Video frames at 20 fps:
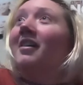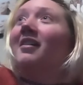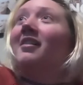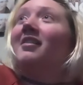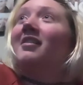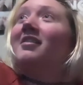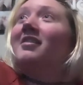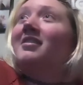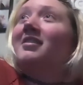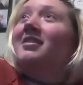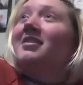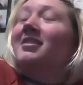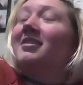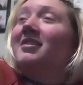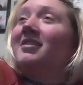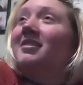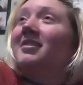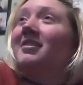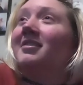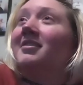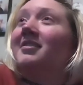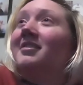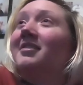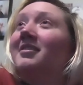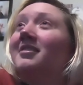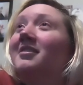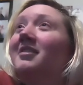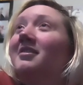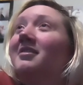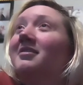
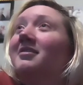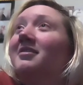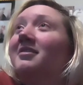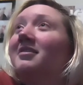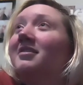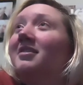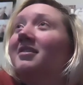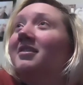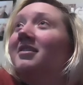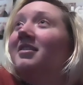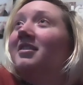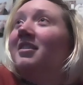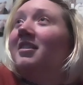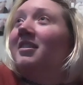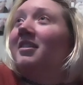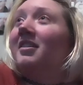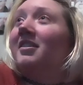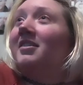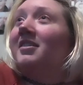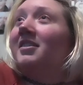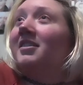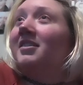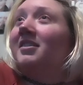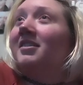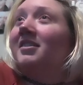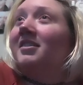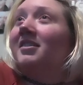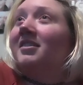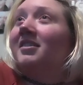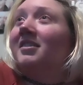
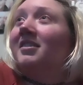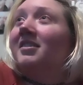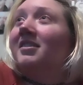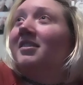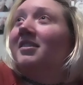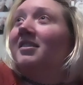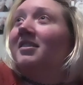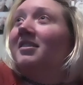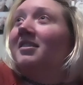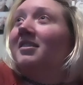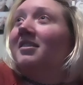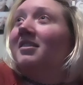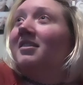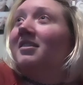Nothing is said.